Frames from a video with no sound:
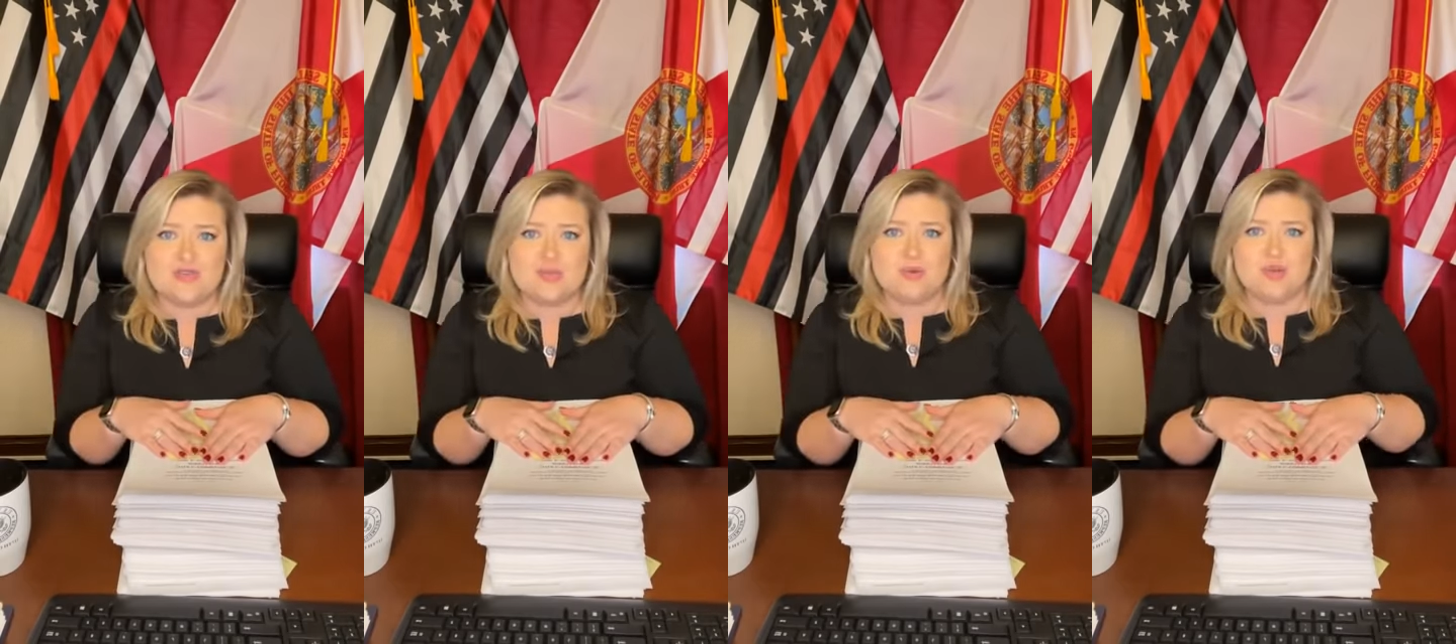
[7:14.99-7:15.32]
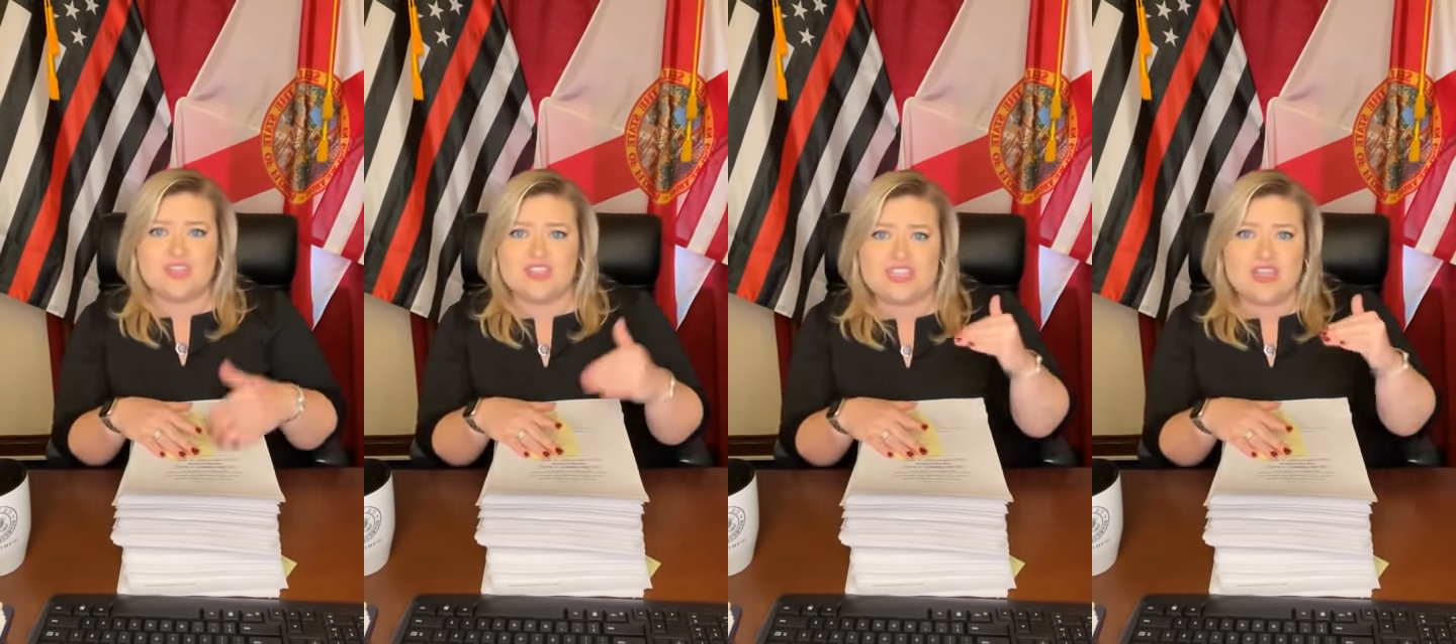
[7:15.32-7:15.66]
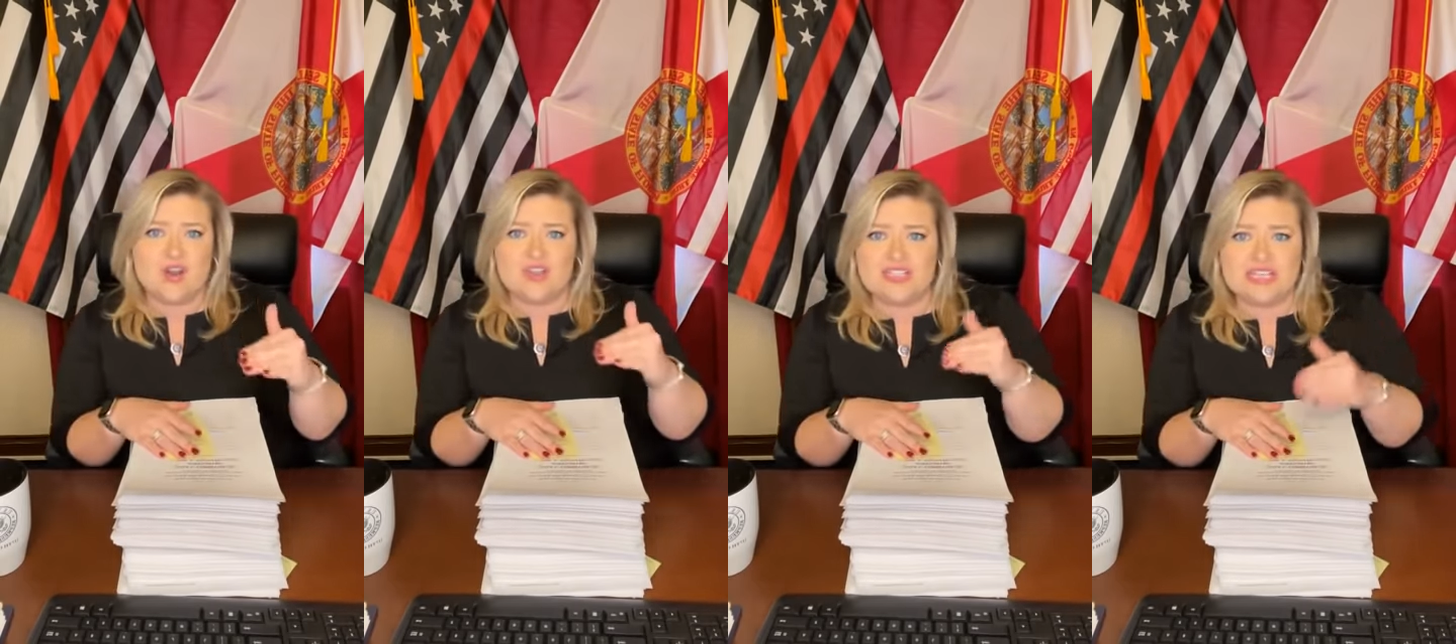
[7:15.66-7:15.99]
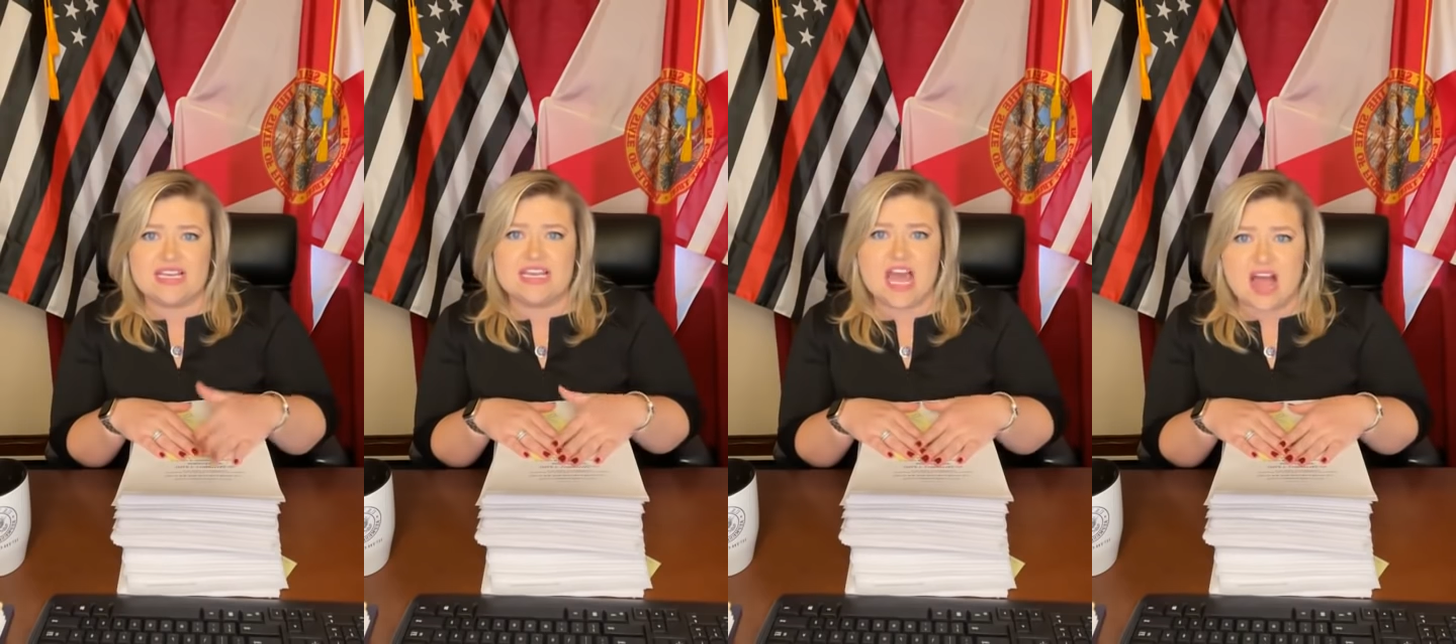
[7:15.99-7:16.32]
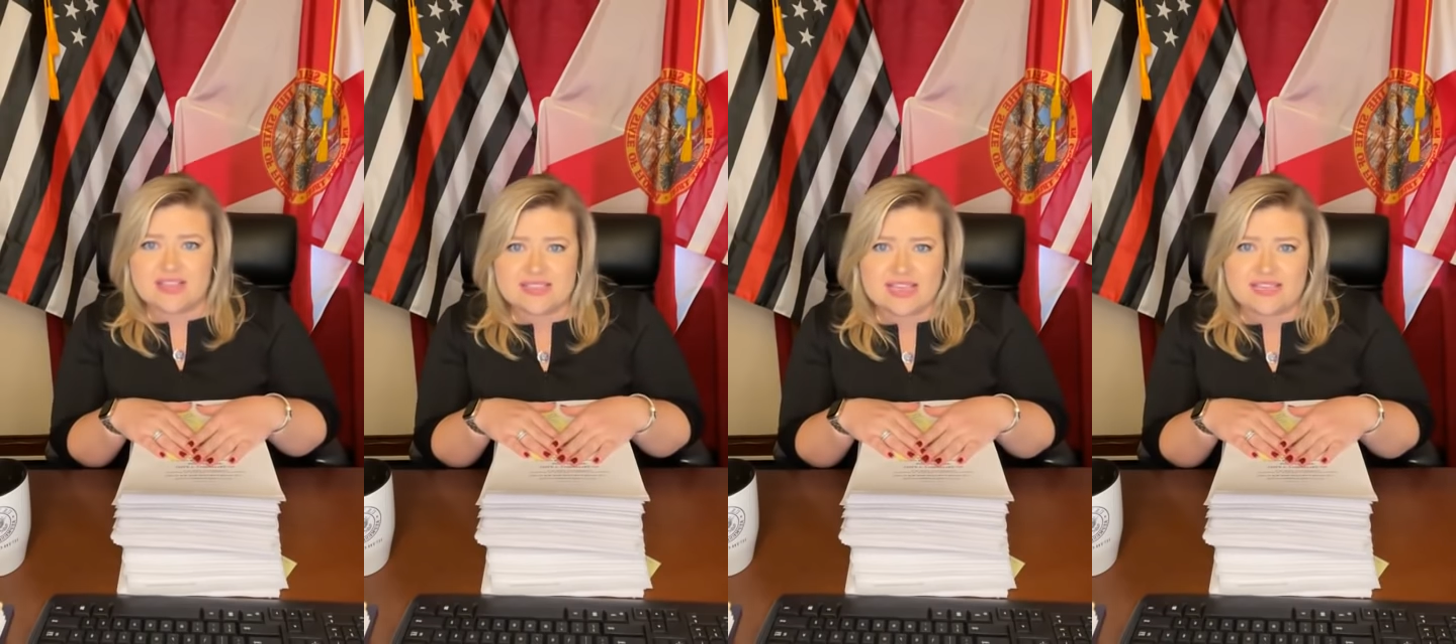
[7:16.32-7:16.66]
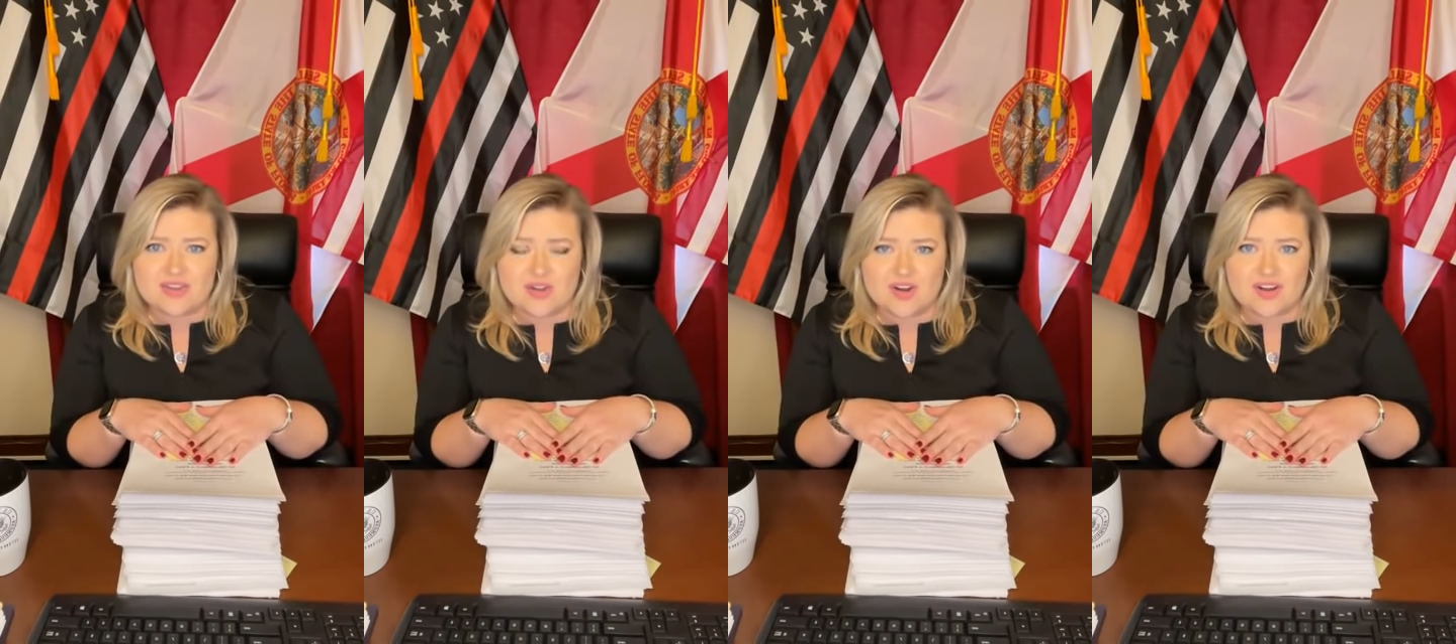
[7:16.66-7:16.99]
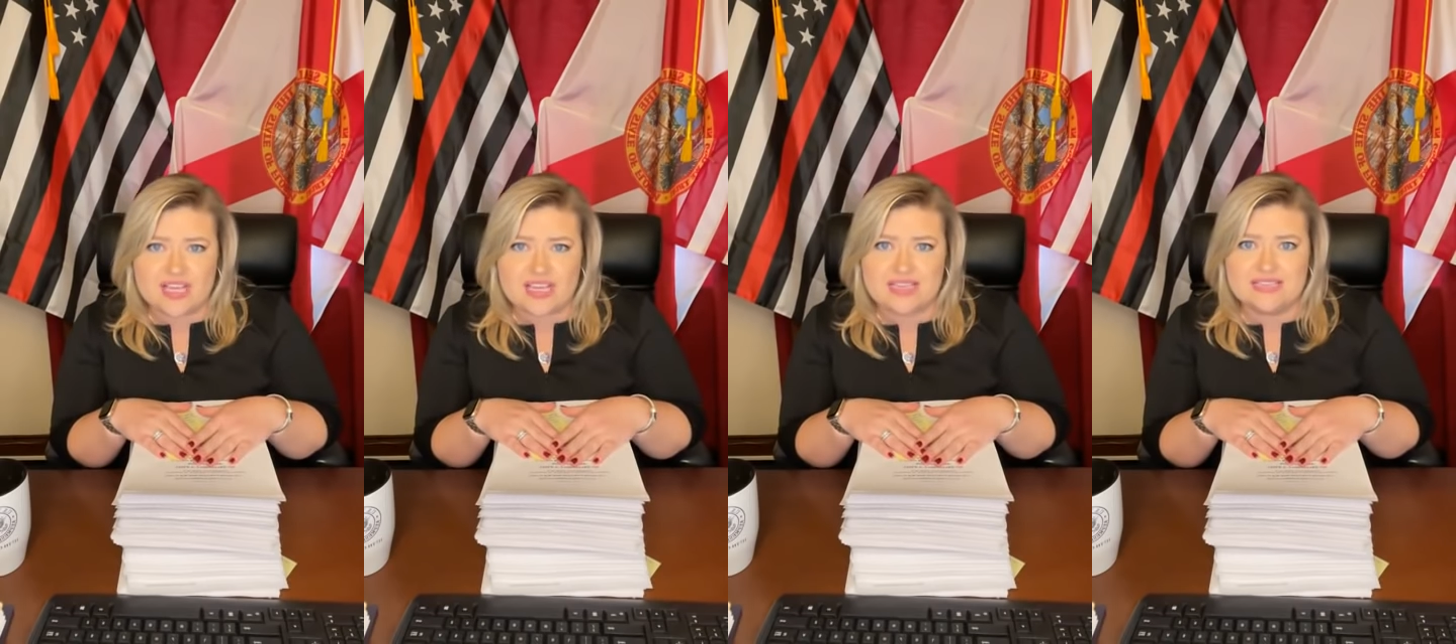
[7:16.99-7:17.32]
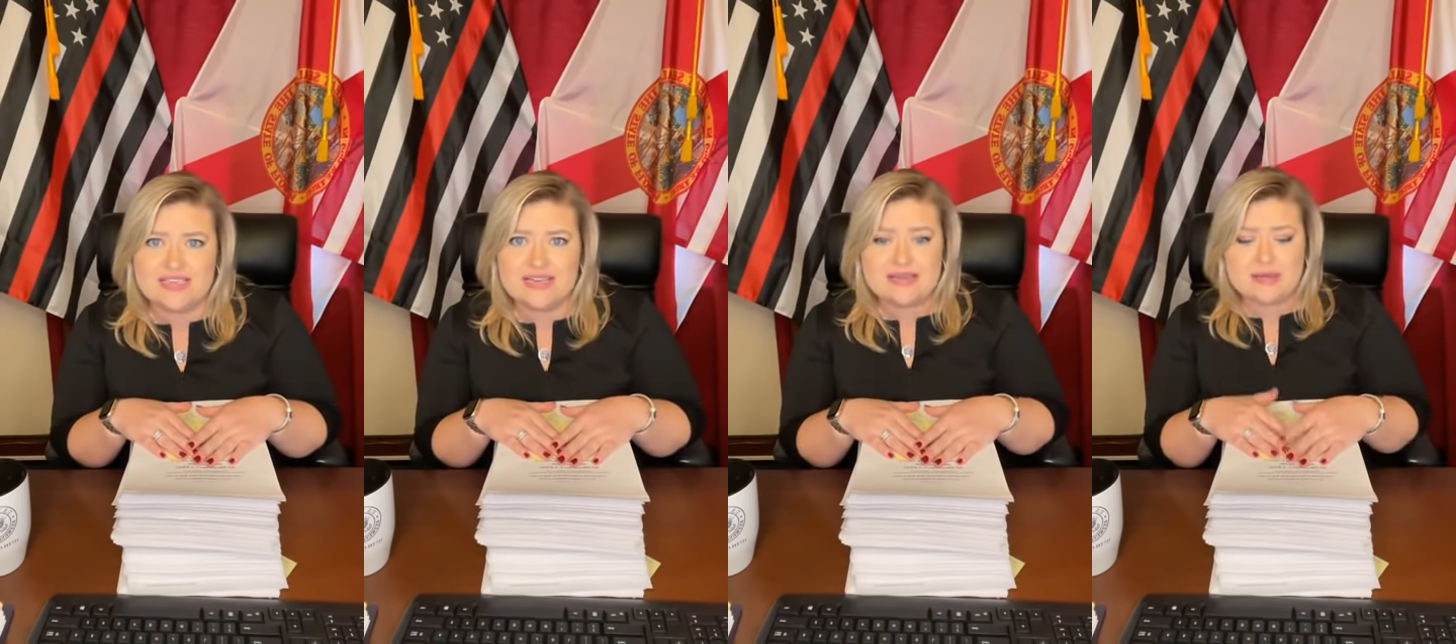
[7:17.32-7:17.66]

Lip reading: to push CRT nonsense on our kids.